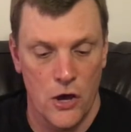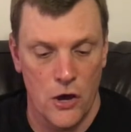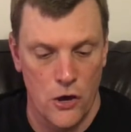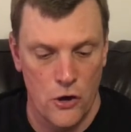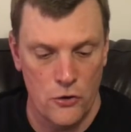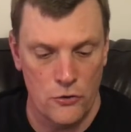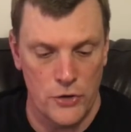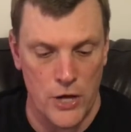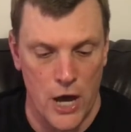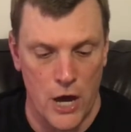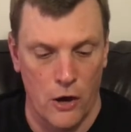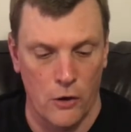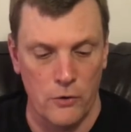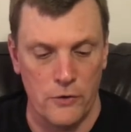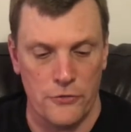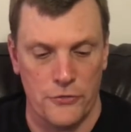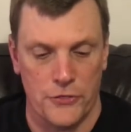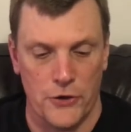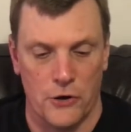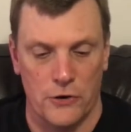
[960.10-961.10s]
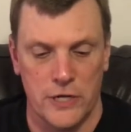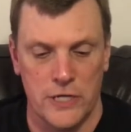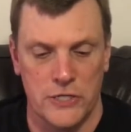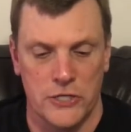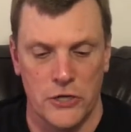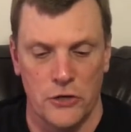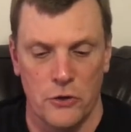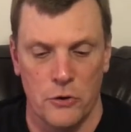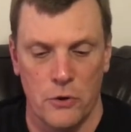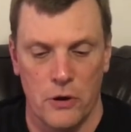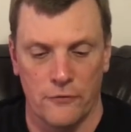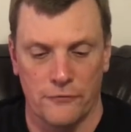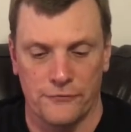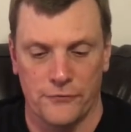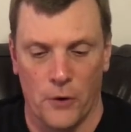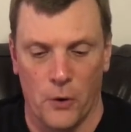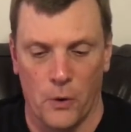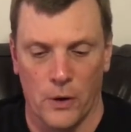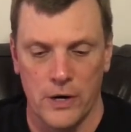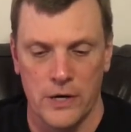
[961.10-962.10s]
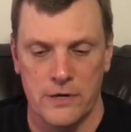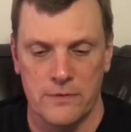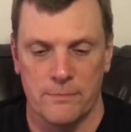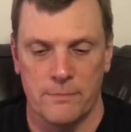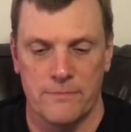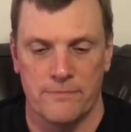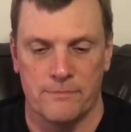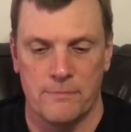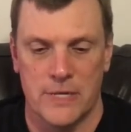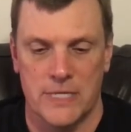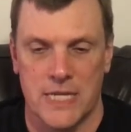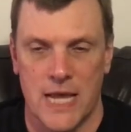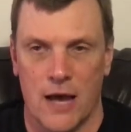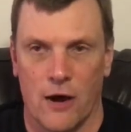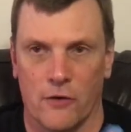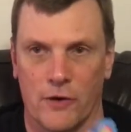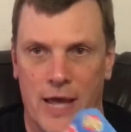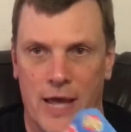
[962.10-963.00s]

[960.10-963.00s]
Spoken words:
Uno 32 Ford Mattel